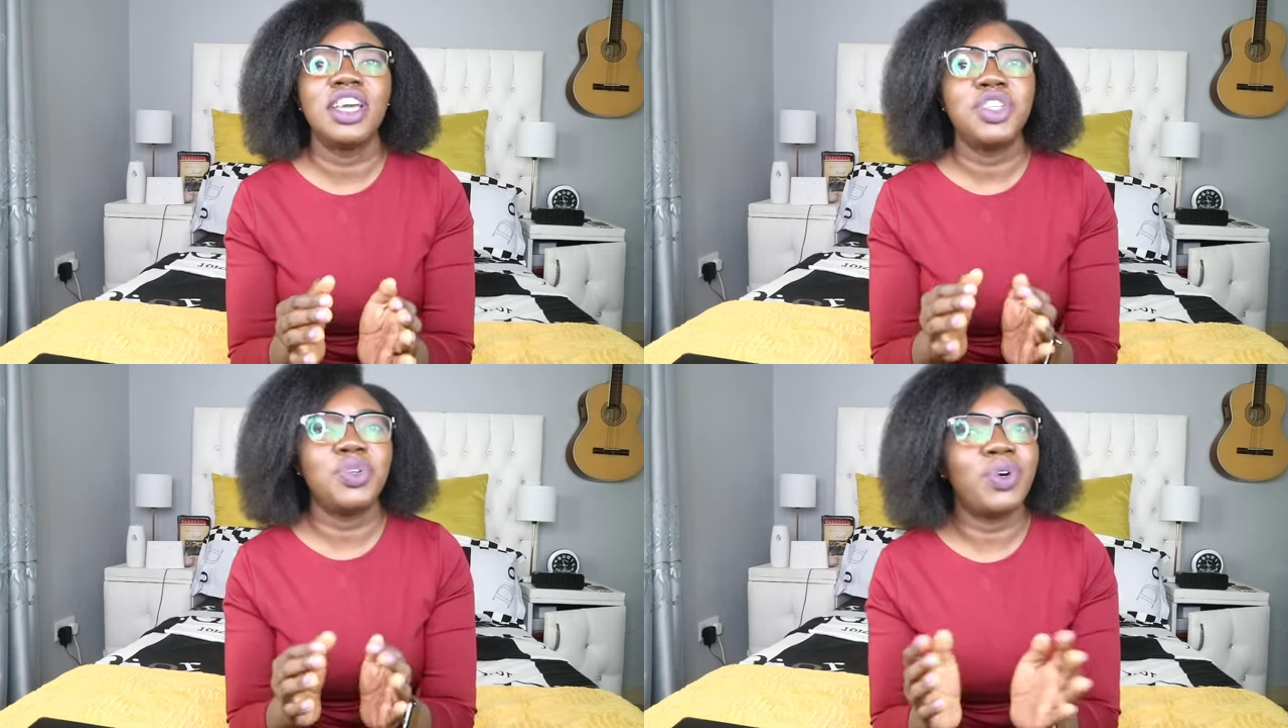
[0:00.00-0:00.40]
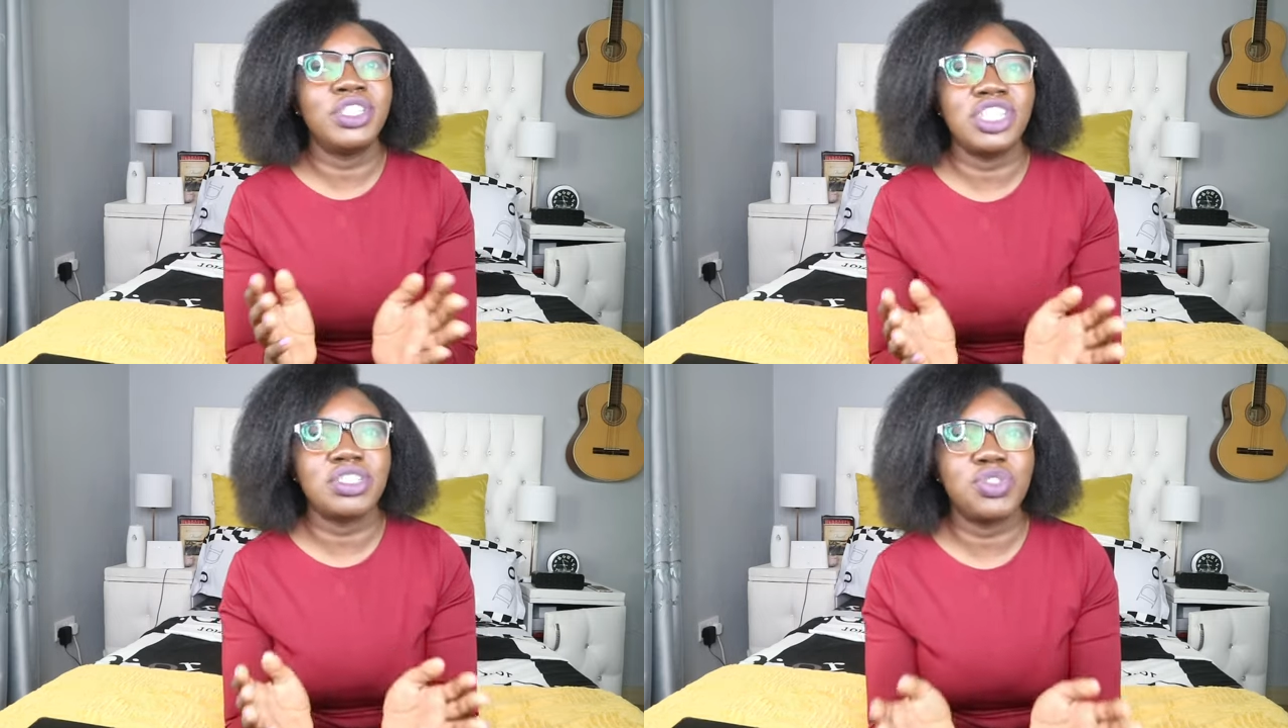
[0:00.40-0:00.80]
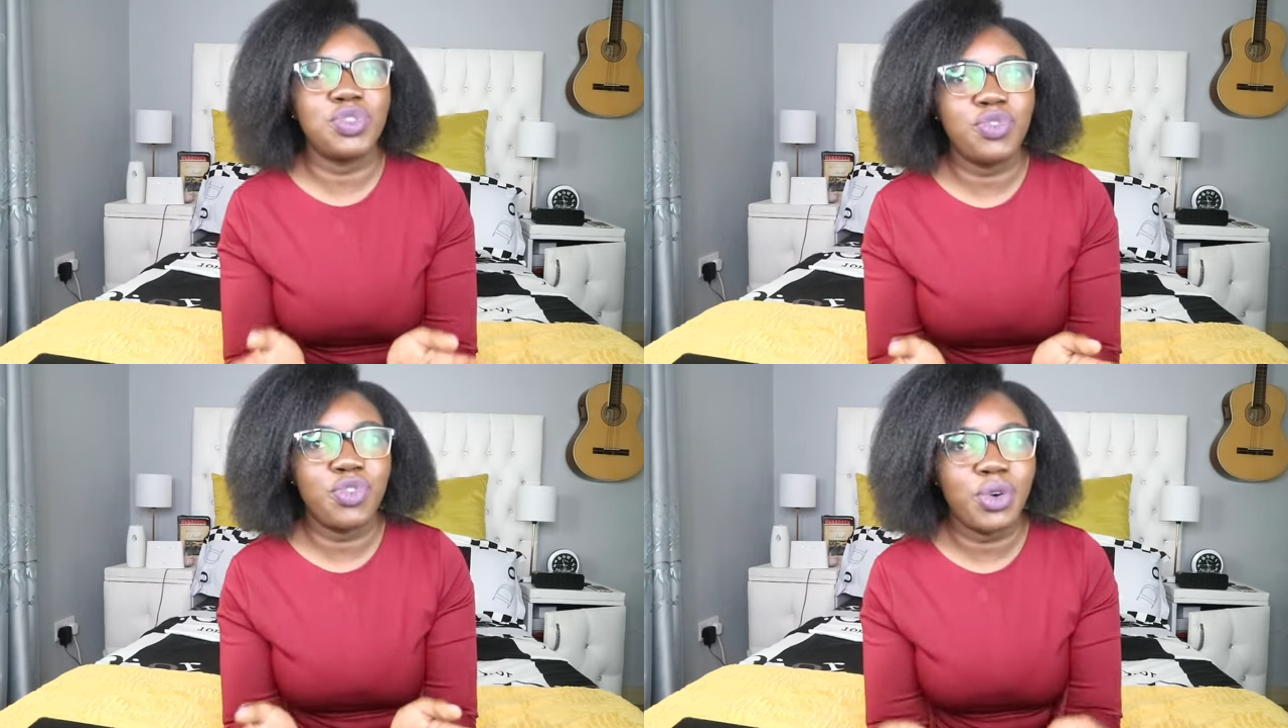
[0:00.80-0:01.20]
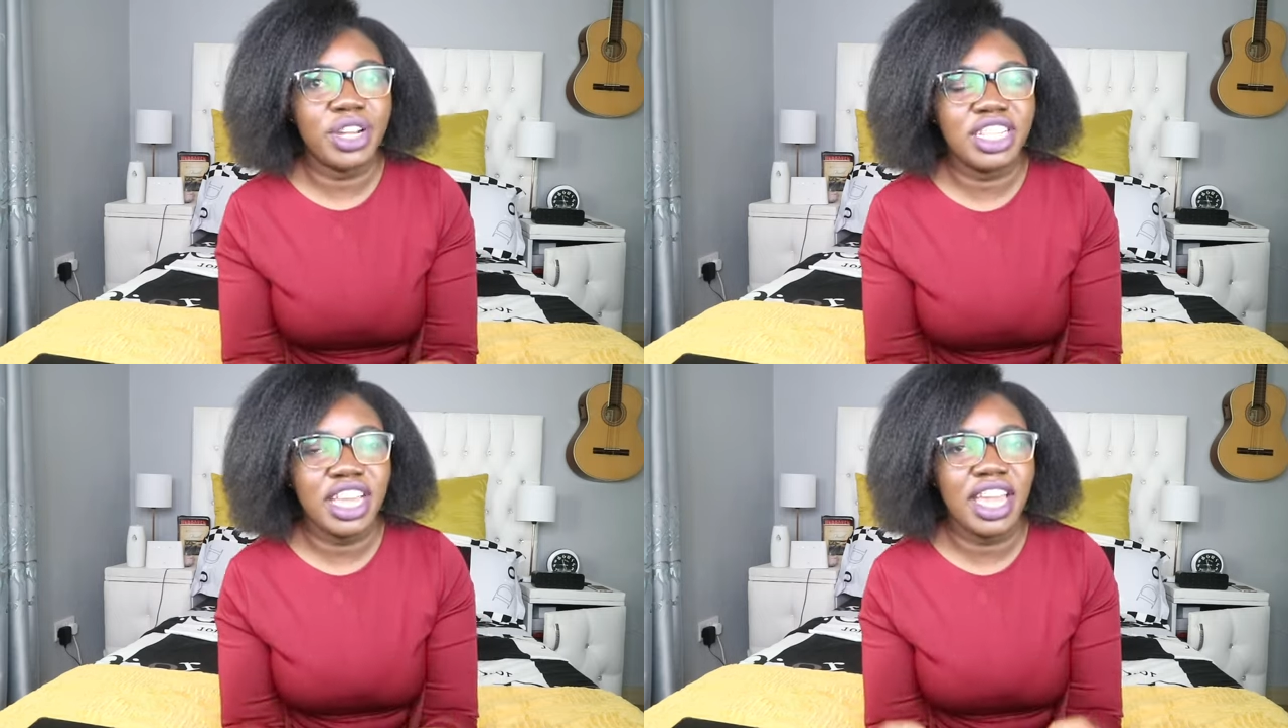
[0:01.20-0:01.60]
you won't just do for
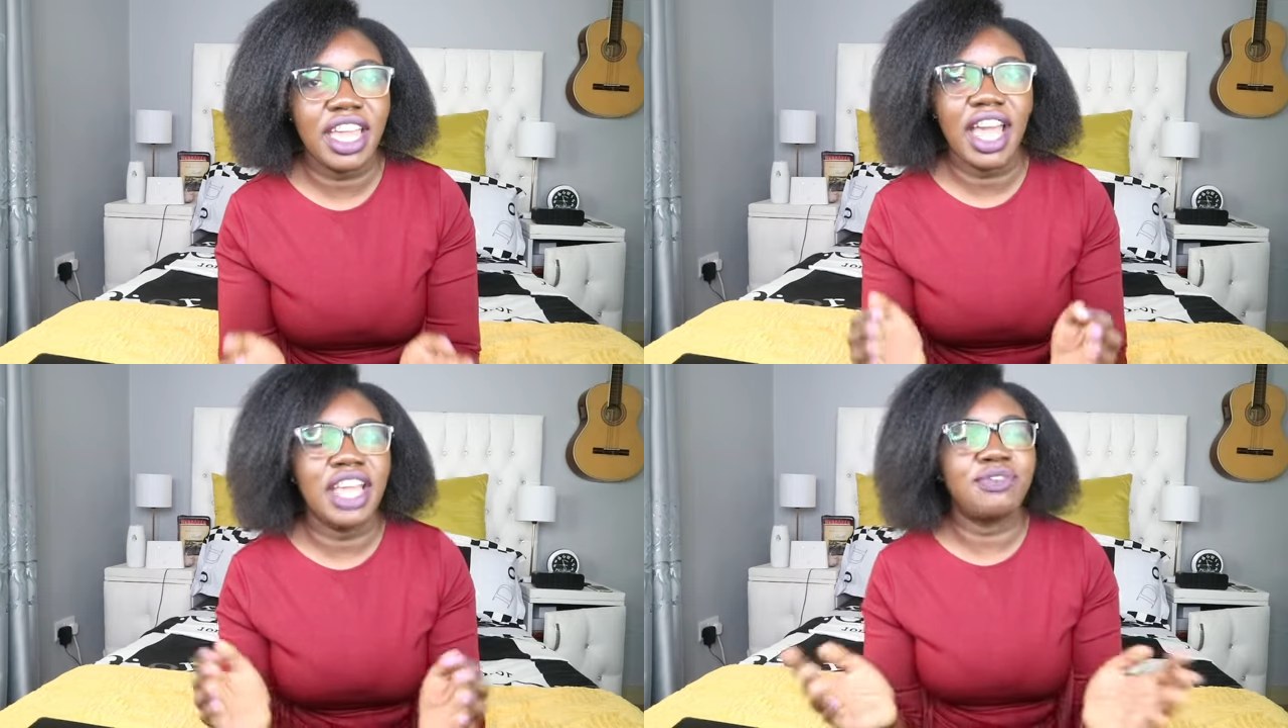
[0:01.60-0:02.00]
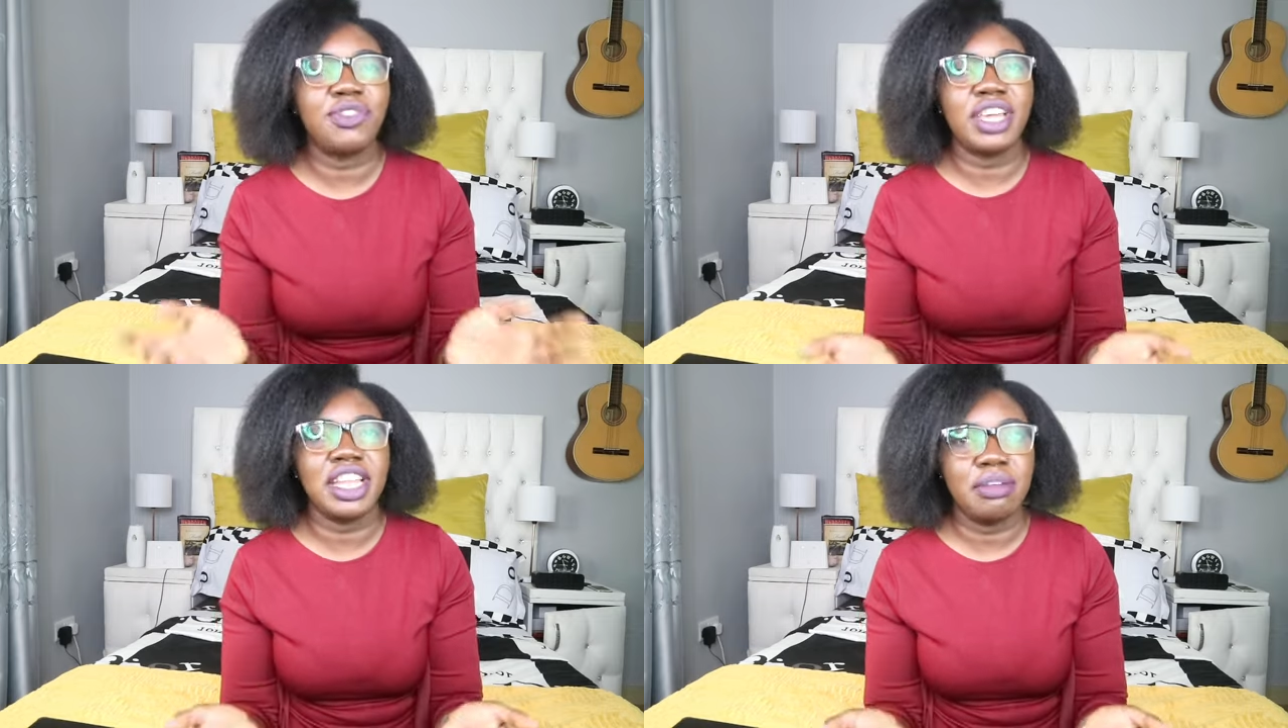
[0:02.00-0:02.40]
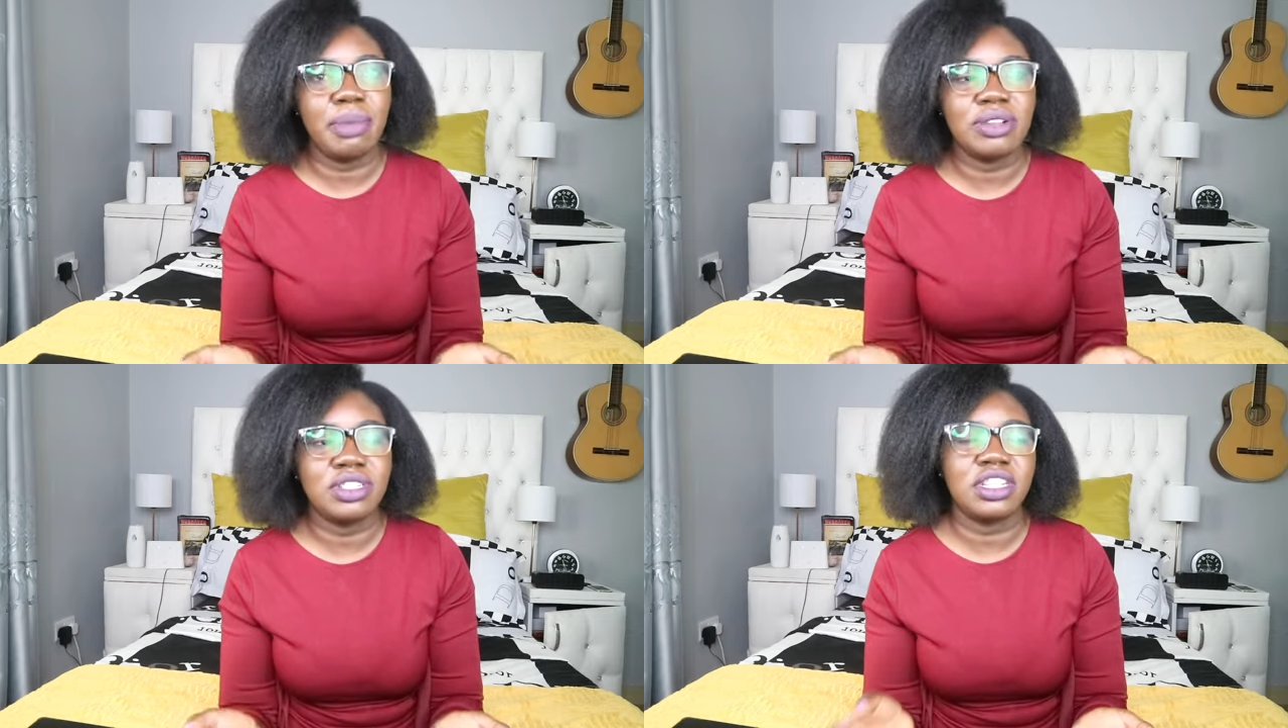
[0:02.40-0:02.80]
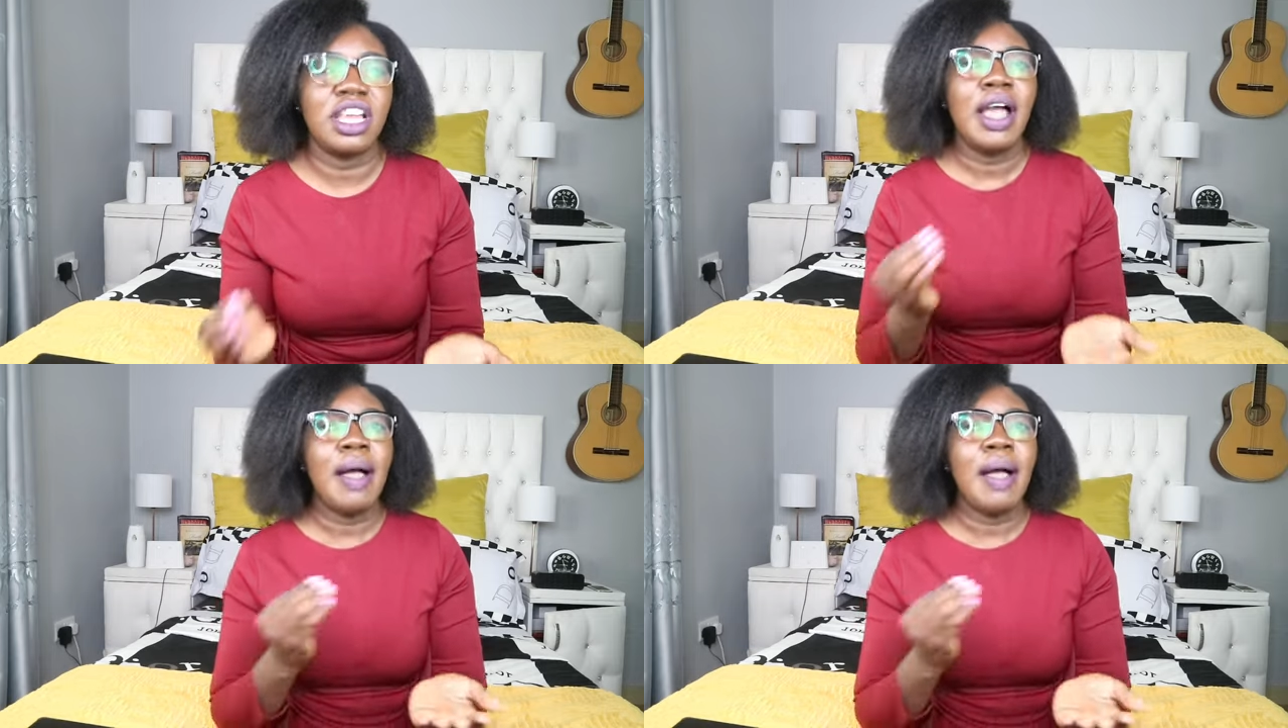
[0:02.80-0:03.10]
a day and forget about it.